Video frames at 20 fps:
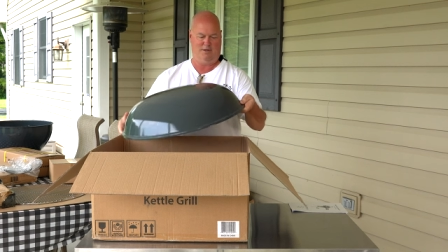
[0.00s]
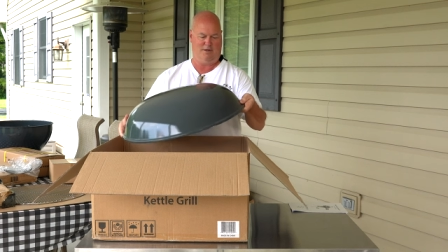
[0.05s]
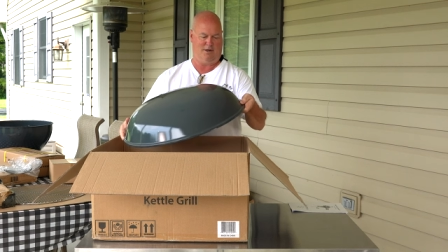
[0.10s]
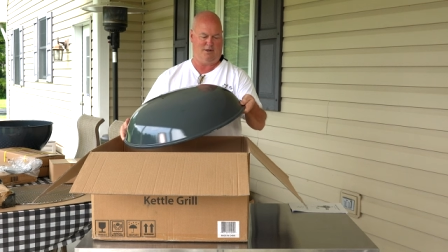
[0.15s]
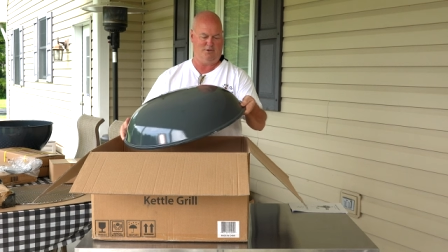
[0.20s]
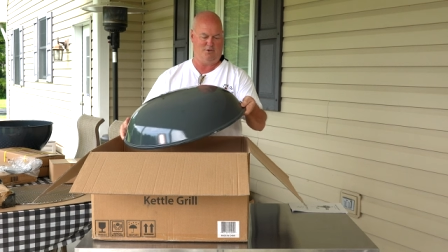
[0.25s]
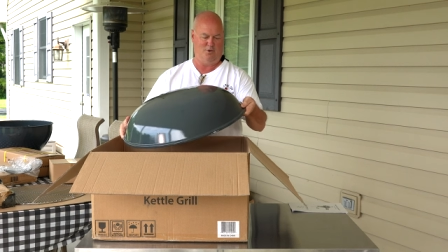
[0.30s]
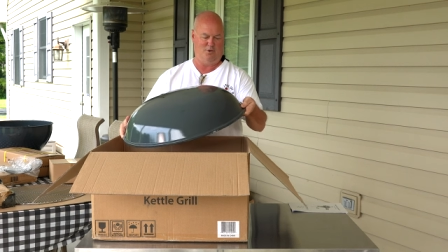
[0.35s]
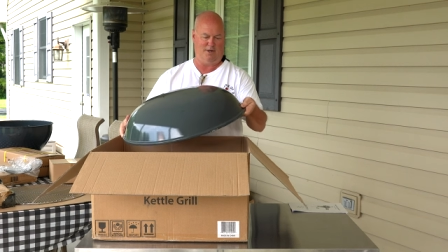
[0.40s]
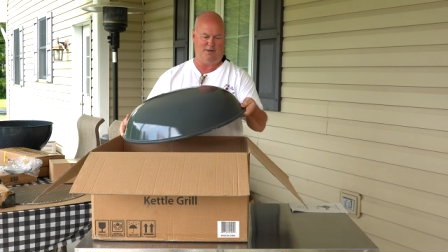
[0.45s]
I
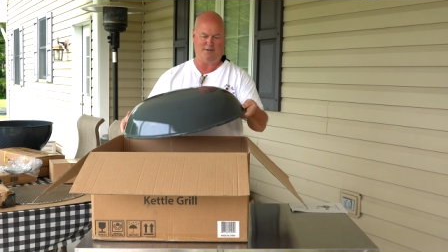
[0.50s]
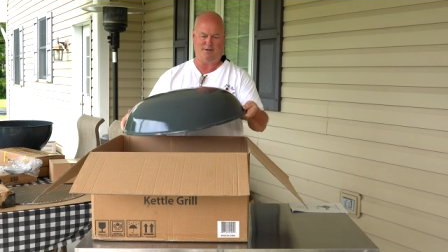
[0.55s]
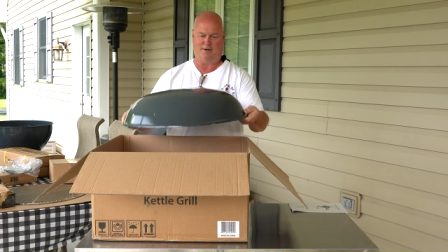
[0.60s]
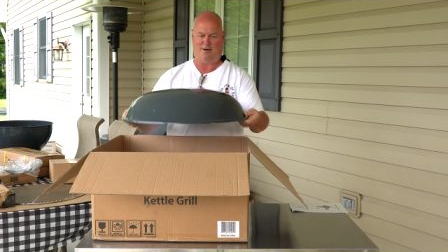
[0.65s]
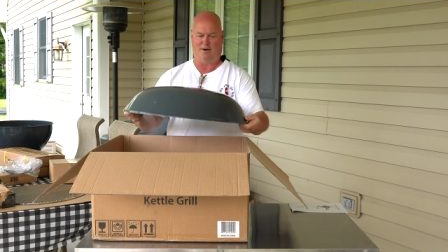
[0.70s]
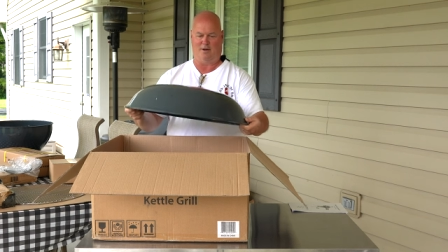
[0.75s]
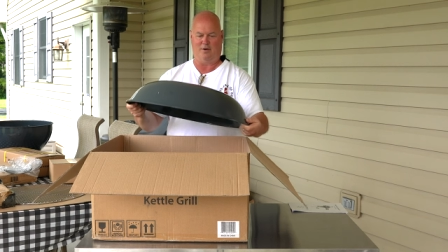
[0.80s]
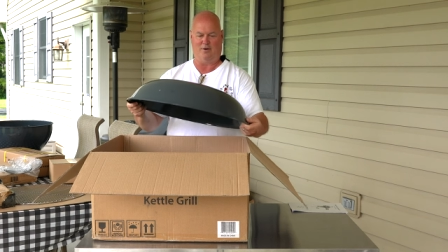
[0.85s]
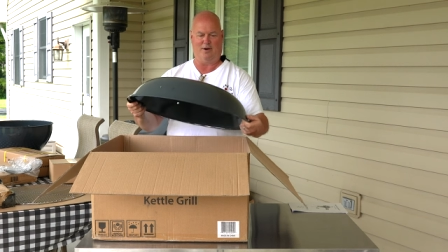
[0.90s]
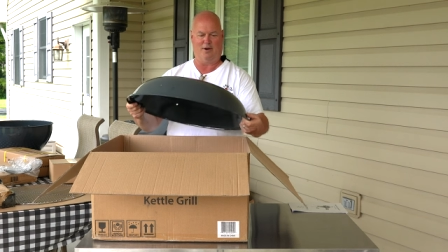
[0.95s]
do like the
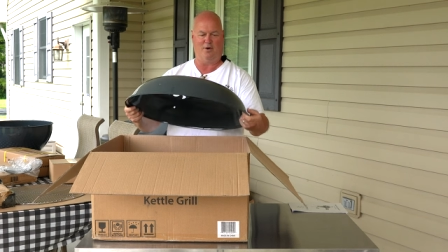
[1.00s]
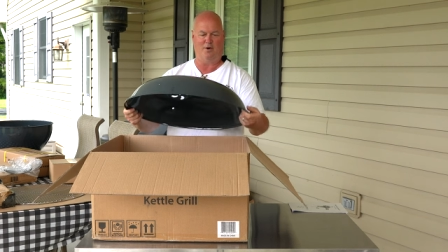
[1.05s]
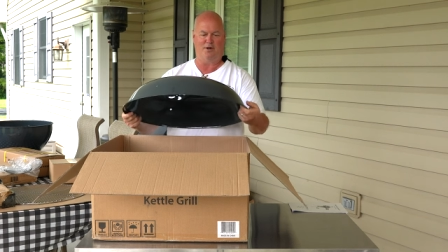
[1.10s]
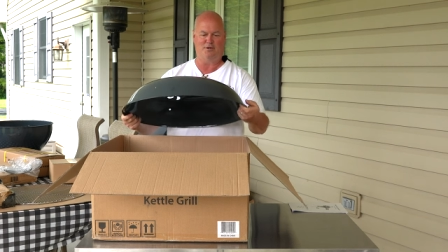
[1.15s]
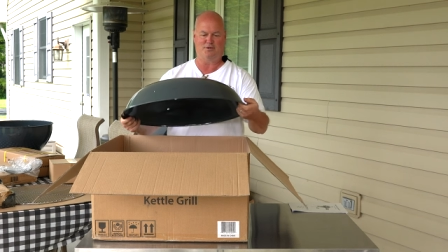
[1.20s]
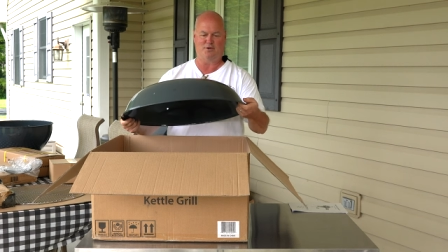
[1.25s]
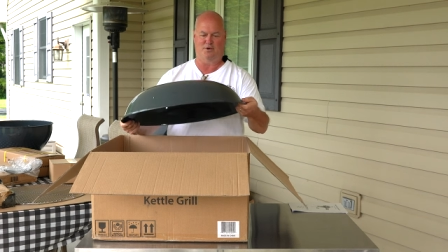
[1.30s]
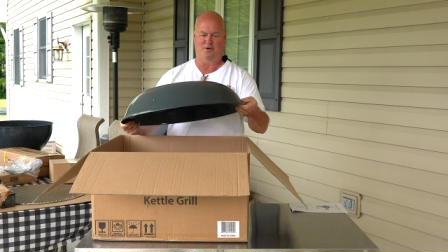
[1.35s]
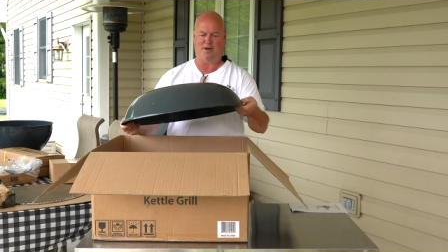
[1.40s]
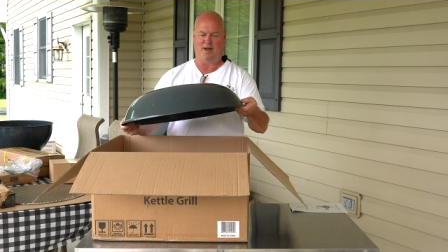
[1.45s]
color I know I
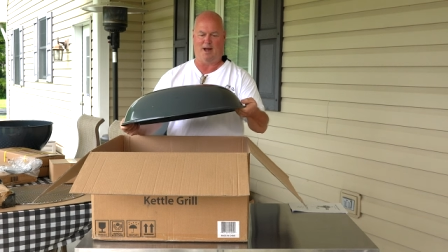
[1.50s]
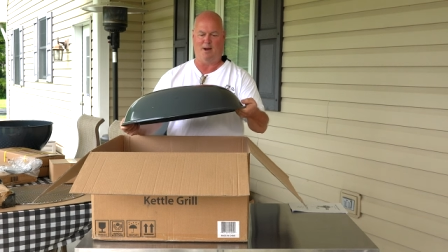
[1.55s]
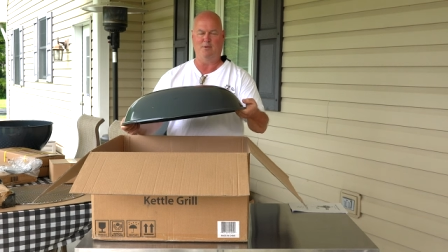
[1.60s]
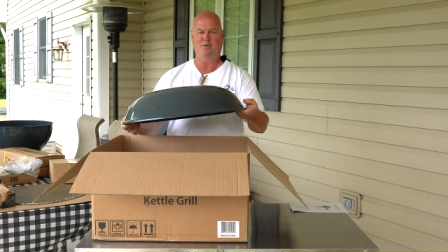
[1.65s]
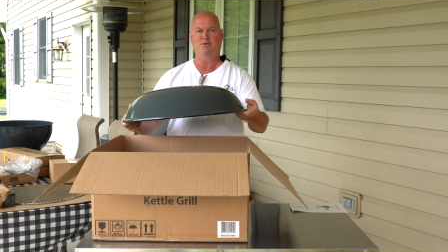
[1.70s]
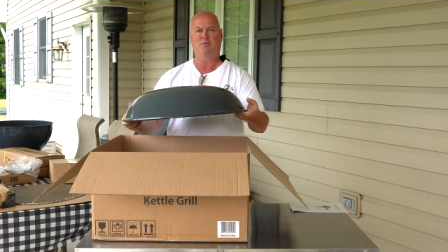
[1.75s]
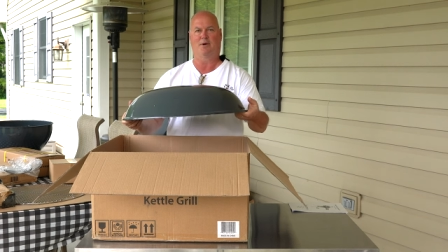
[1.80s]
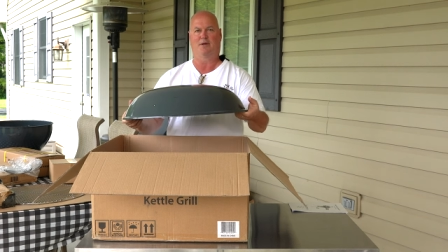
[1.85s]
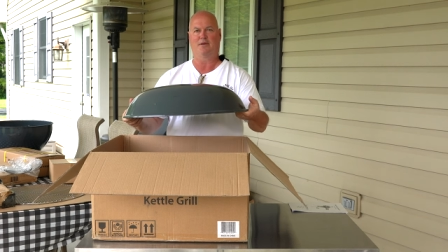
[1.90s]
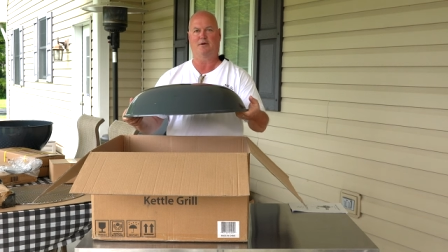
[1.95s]
saw
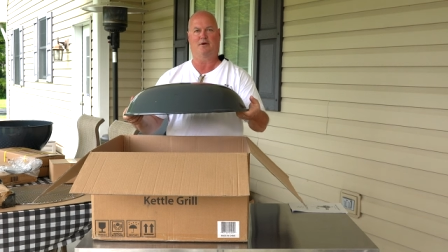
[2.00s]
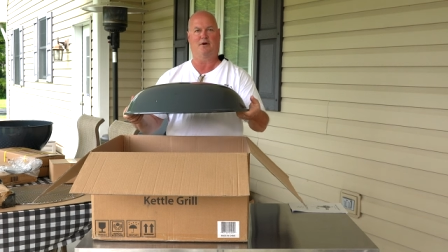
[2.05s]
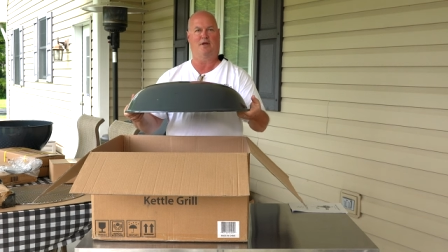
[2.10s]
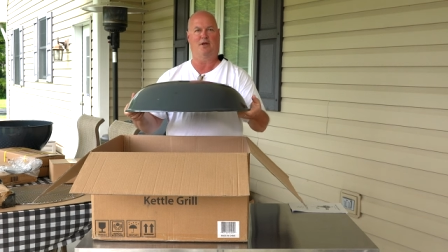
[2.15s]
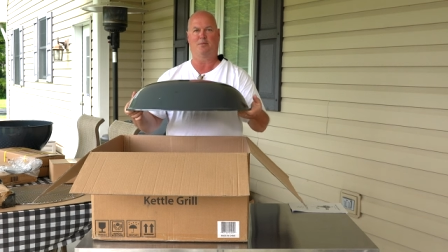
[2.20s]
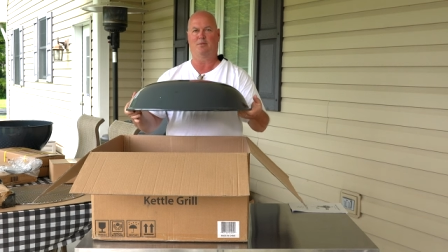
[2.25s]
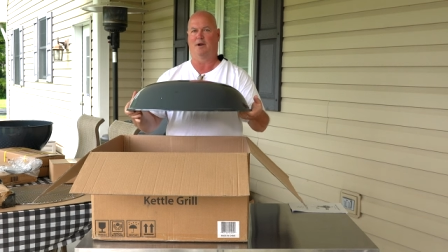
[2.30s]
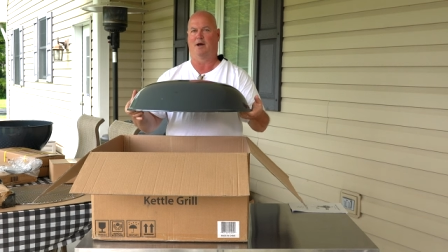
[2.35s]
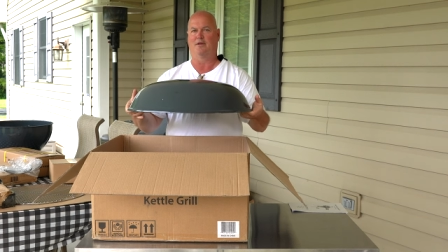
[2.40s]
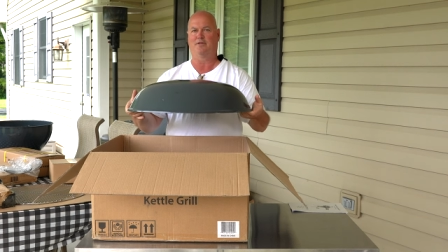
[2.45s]
comments about the
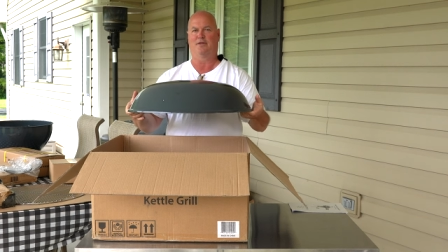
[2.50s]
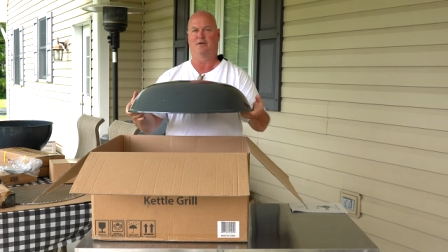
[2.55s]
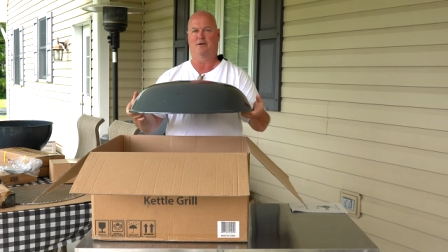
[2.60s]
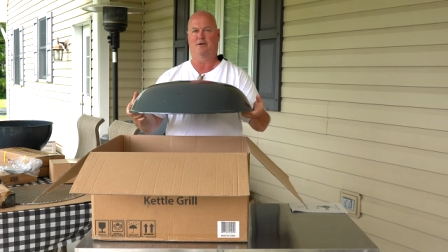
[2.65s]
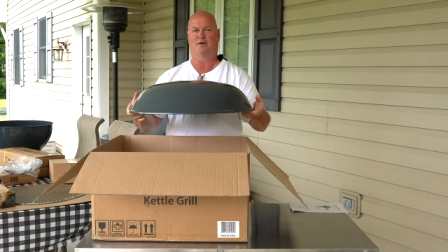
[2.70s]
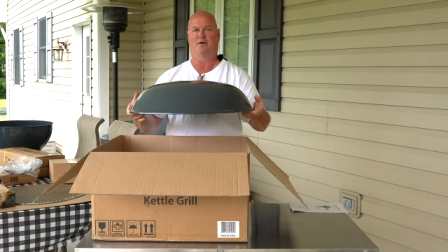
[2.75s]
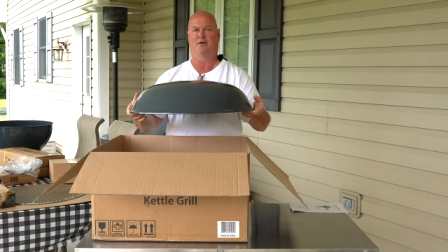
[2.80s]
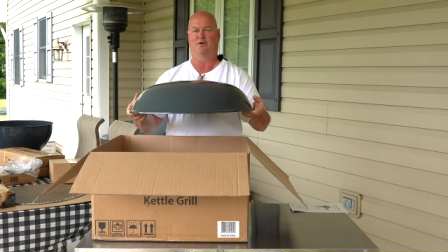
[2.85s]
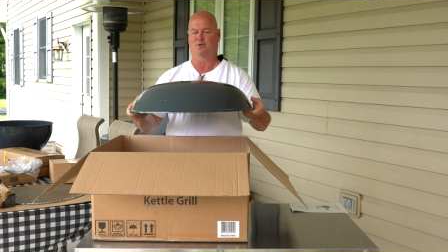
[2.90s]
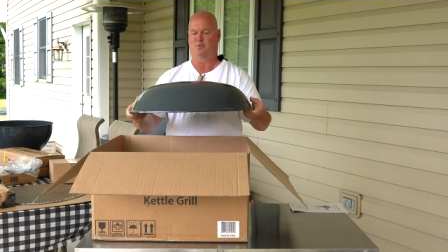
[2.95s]
color but I think
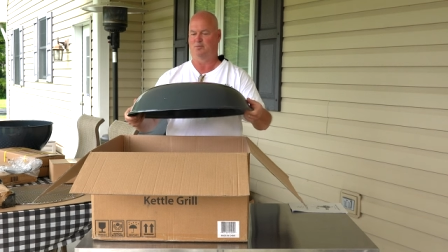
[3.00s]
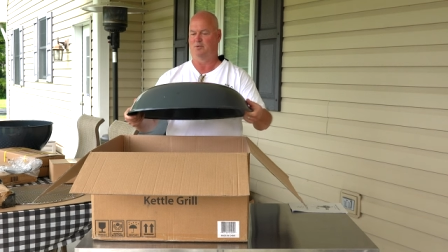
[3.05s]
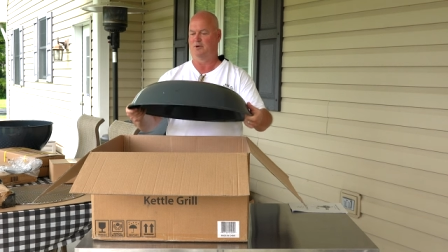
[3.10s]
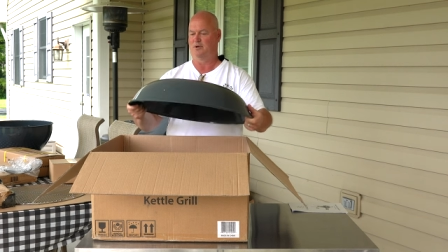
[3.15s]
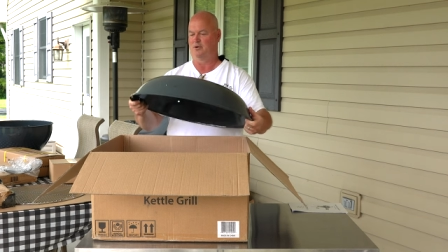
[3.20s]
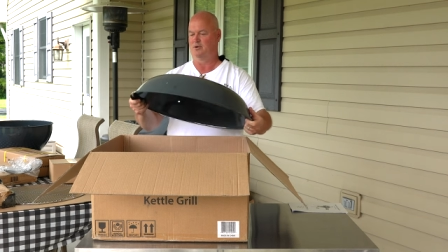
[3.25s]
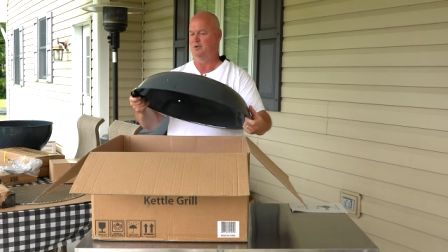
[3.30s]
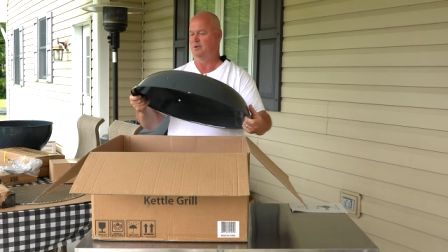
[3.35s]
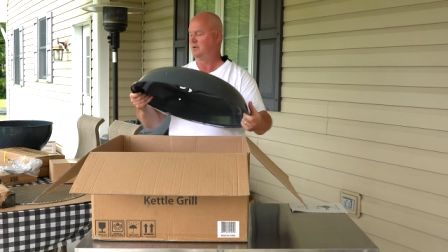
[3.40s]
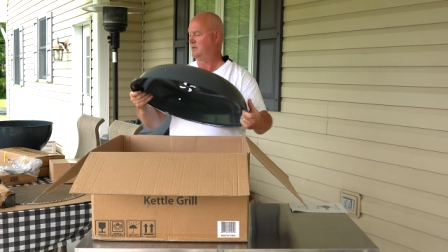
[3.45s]
the color is pretty
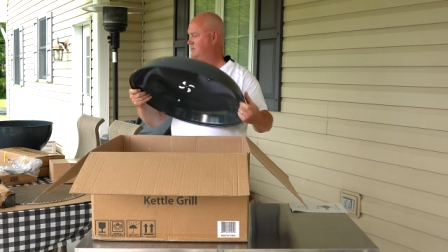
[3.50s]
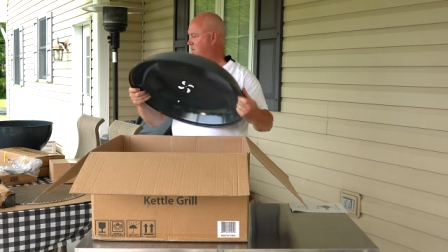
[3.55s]
cool